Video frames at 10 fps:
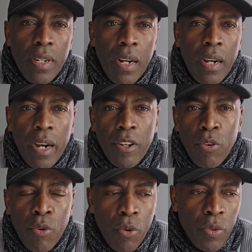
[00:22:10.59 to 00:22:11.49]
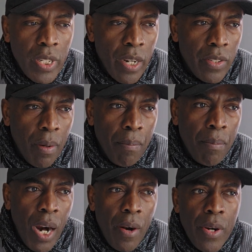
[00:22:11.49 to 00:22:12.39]
a God who there's a
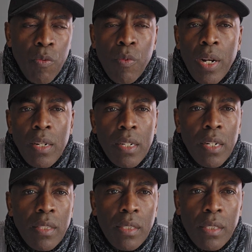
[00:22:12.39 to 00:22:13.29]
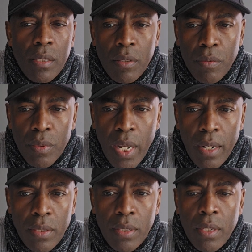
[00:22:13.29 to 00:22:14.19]
barren wilderness
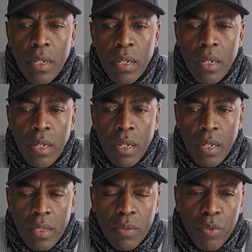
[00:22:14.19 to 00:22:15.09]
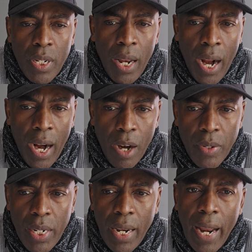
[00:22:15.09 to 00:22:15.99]
that's with
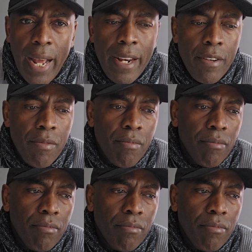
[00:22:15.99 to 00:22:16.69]
hard land